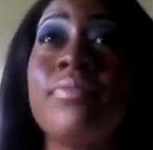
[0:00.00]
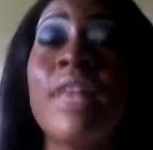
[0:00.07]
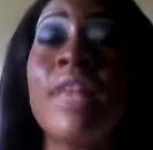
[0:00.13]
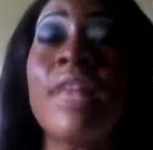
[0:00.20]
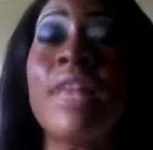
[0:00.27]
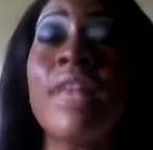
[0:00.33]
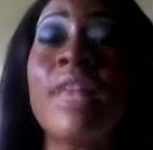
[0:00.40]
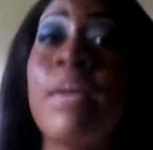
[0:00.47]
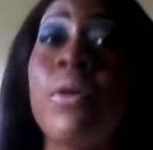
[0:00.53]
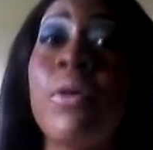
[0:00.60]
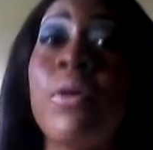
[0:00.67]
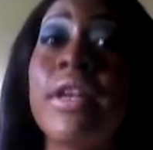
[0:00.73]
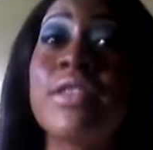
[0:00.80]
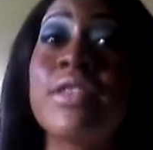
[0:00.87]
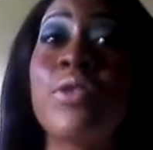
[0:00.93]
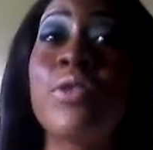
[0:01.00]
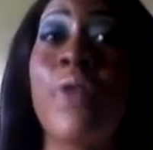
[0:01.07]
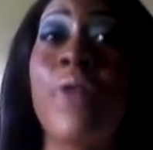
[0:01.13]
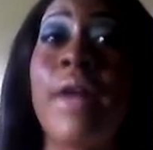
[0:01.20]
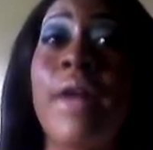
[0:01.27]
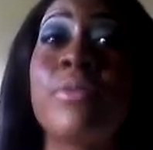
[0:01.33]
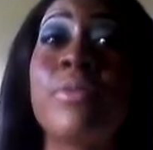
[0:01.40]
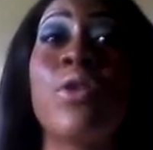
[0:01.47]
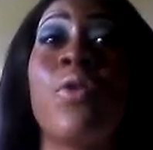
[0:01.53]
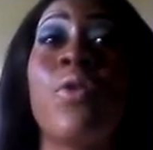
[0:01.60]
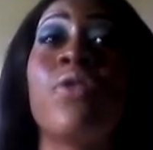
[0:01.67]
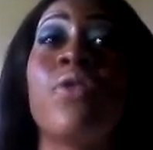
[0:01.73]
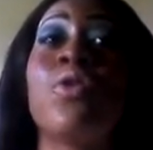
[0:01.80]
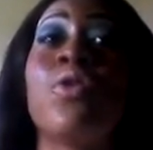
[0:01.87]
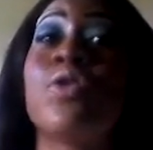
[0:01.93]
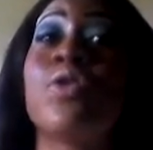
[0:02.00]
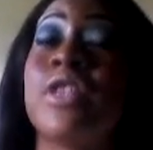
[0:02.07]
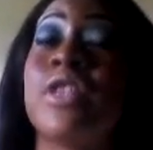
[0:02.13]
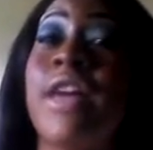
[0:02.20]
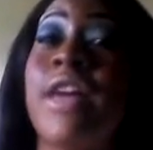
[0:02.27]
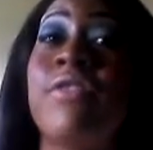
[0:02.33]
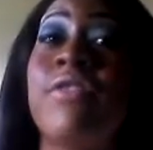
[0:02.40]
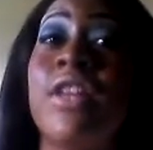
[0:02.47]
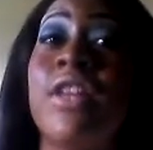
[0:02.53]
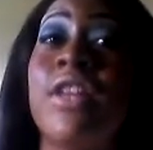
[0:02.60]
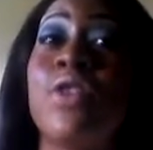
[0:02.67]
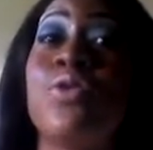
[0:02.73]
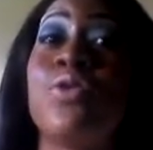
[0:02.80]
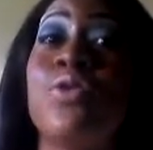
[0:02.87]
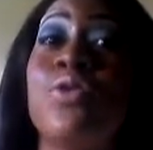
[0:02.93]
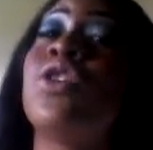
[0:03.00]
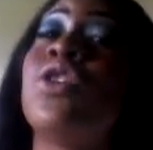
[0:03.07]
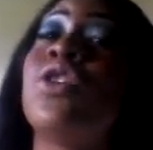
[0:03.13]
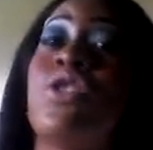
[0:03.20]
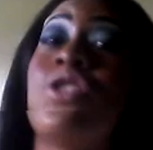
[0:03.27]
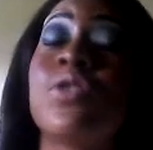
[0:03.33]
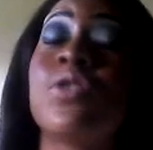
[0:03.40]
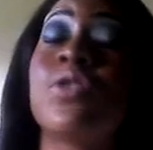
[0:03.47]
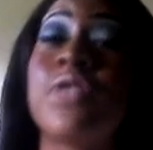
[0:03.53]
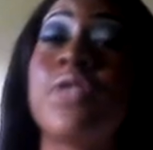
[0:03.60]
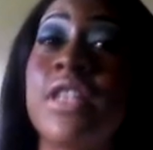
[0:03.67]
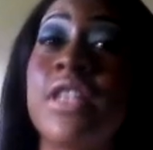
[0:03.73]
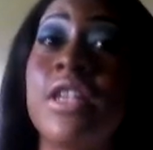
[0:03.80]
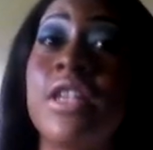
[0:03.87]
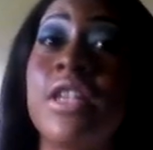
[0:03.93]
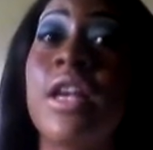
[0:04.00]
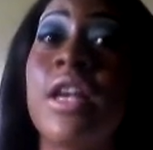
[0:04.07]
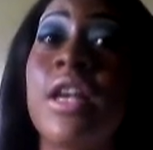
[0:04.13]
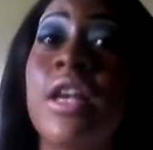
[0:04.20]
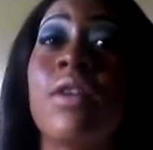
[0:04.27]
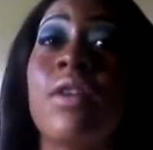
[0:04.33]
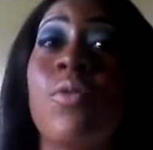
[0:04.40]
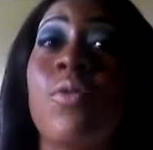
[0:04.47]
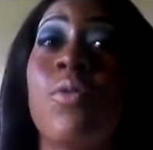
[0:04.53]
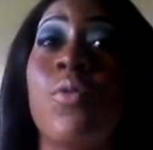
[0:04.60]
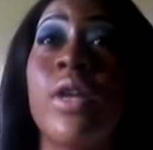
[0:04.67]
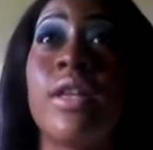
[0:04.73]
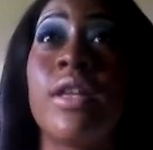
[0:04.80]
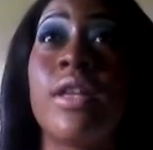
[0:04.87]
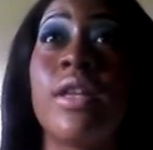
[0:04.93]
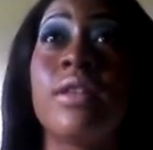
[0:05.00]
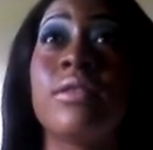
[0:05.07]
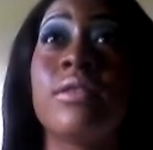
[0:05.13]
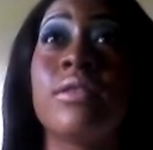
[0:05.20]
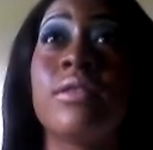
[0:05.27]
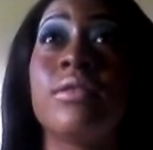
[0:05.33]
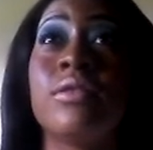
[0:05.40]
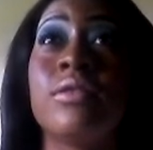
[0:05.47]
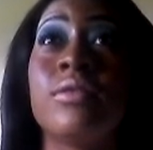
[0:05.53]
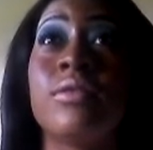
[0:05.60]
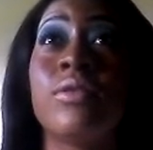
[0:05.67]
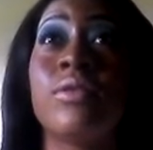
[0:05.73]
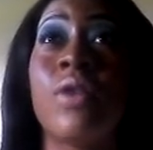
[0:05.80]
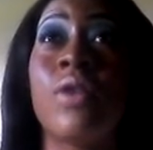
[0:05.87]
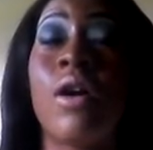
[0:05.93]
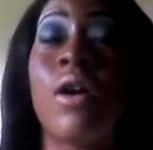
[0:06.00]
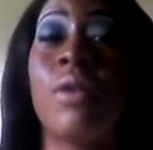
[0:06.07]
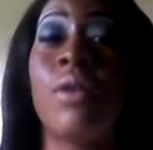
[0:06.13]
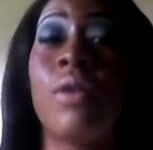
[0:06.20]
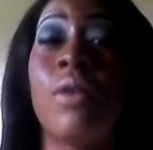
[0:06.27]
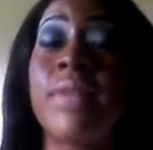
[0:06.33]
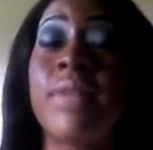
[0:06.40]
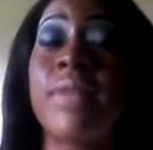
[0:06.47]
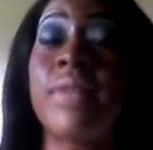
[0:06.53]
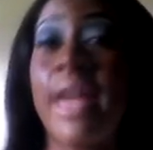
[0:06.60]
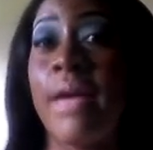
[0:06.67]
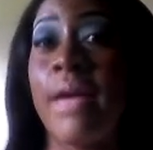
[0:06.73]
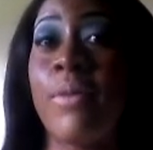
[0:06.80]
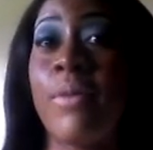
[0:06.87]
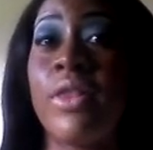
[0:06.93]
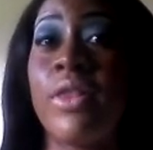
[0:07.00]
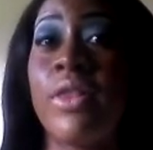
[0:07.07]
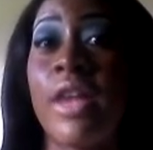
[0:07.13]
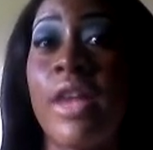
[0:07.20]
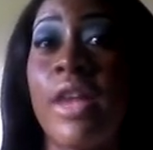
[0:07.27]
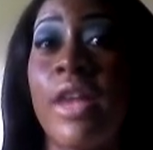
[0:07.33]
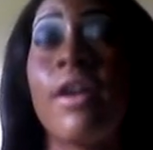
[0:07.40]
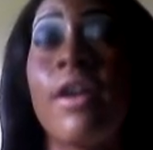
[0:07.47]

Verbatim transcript: name on Instagram. So if you go to that video, you can also see what uh, what's my name on there.